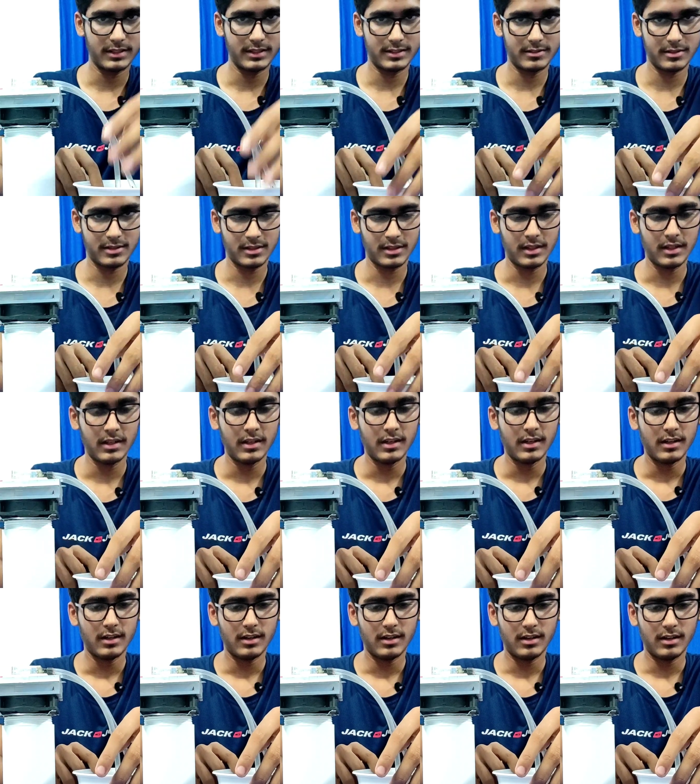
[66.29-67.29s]
This
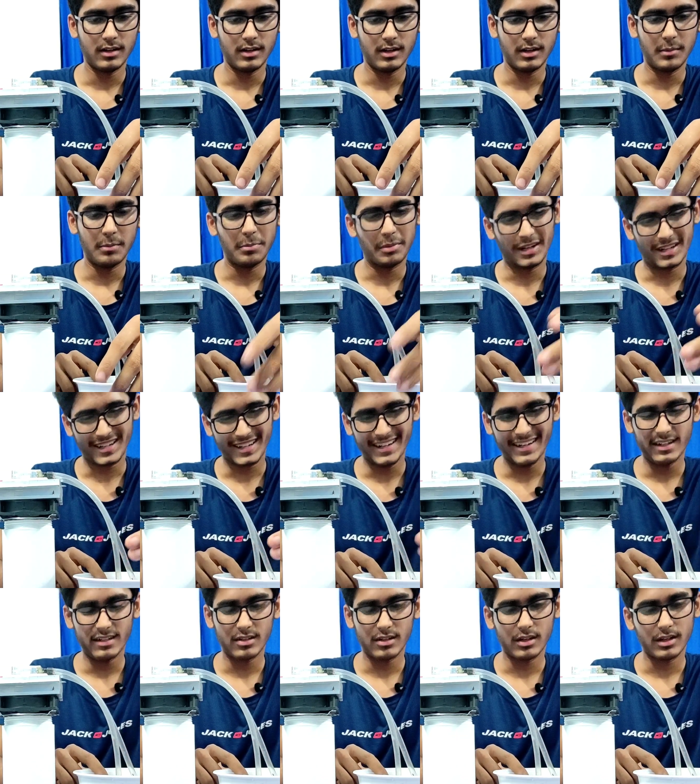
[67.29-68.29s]

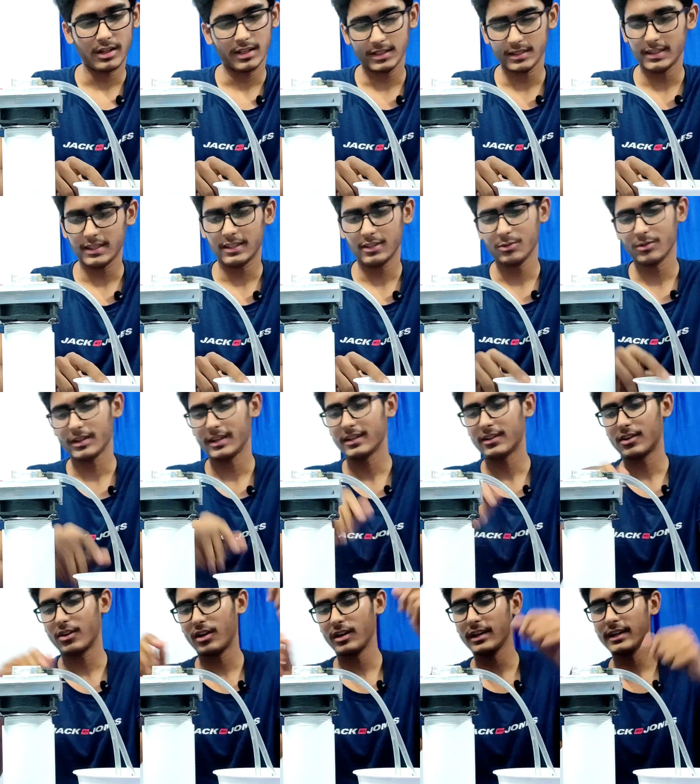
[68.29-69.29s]
bucket or anything you
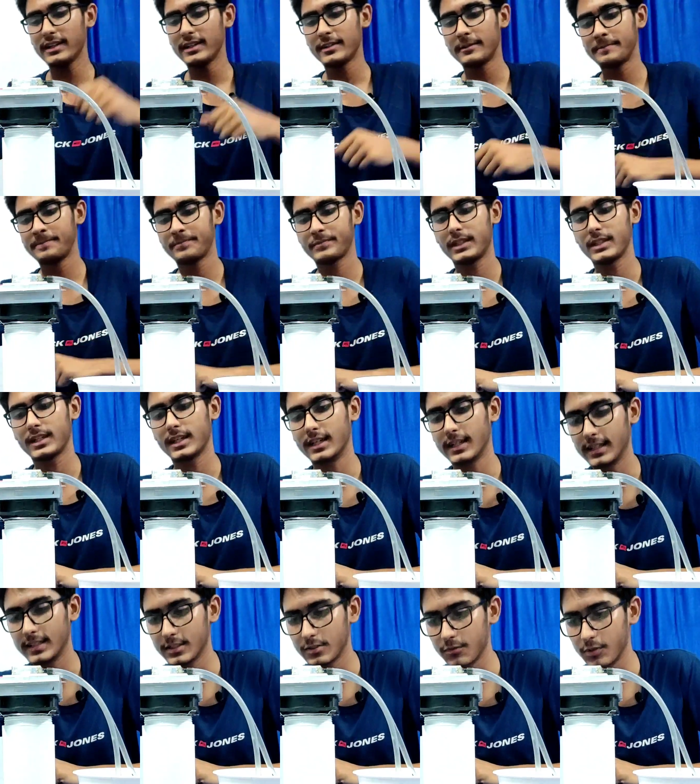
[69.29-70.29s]
can call it, it
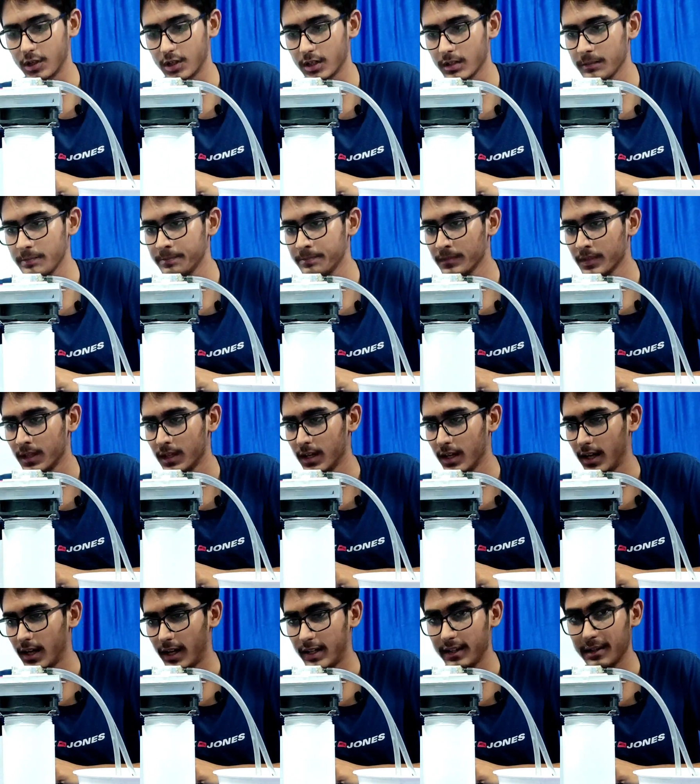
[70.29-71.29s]
contains water.
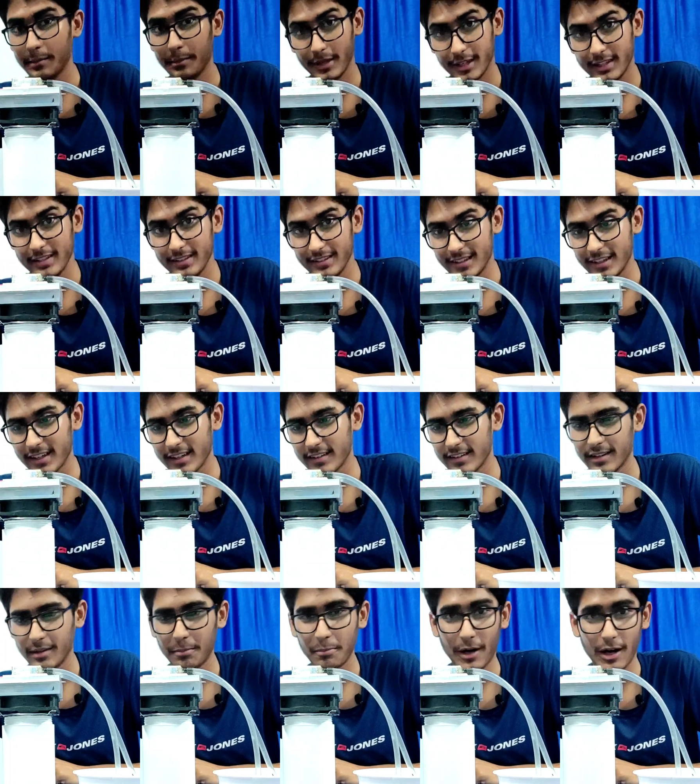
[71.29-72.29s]
And the main
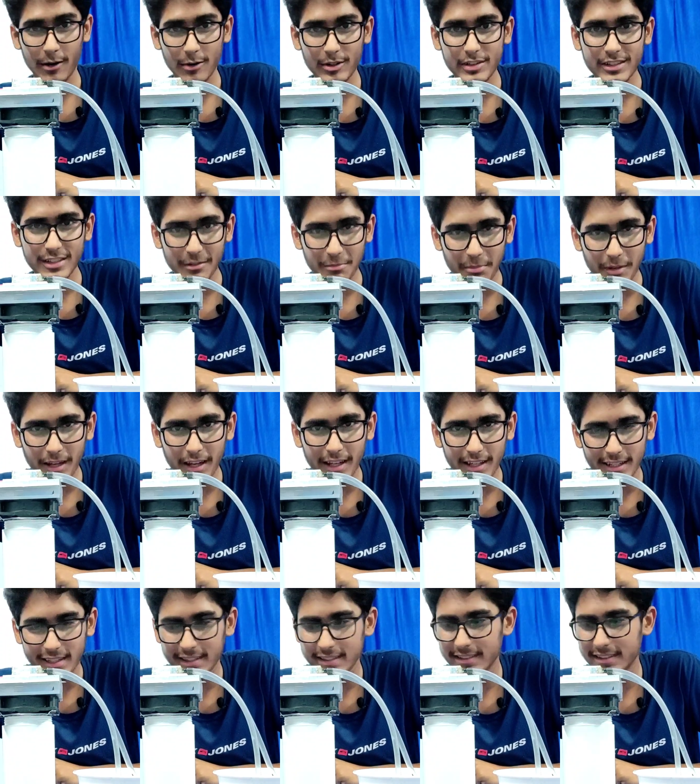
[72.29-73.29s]
thing, the power
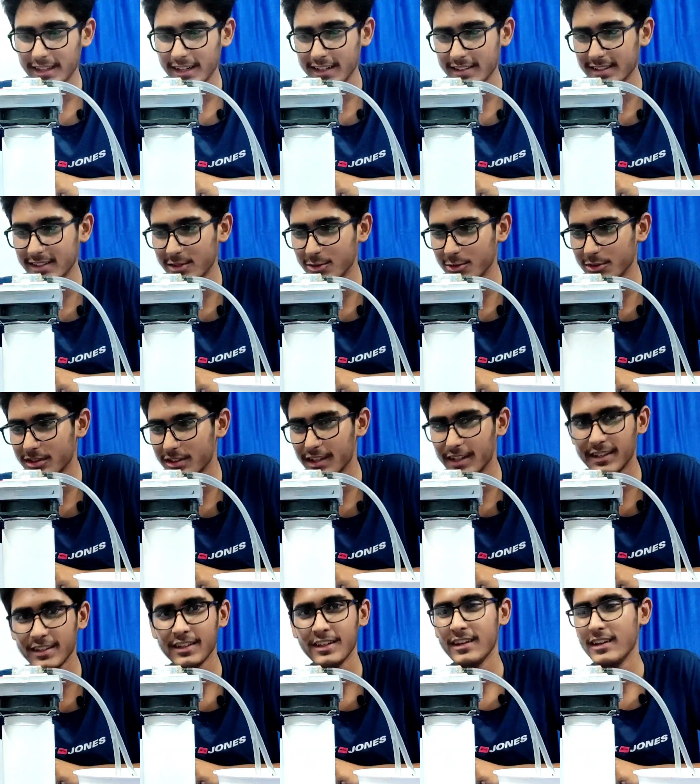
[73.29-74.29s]
supply, that's a huge
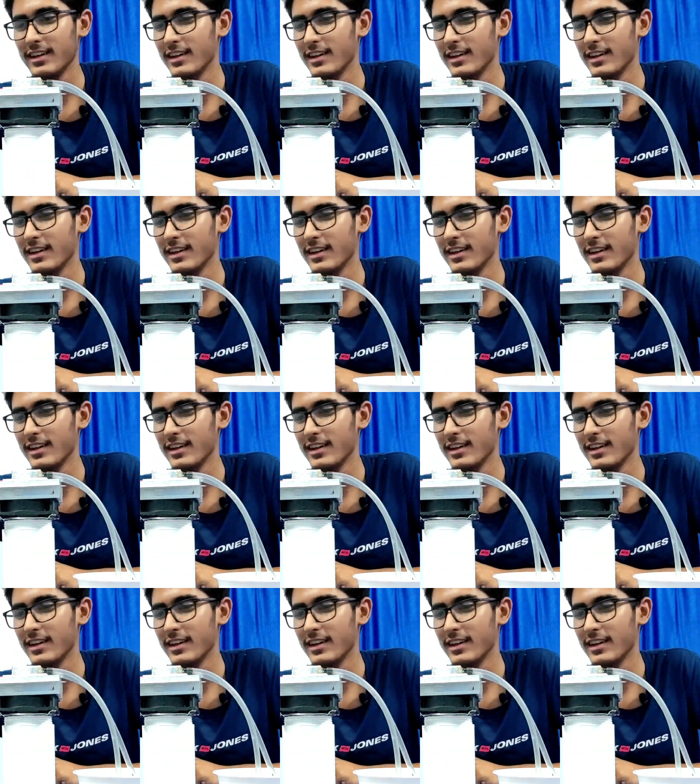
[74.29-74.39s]
thing.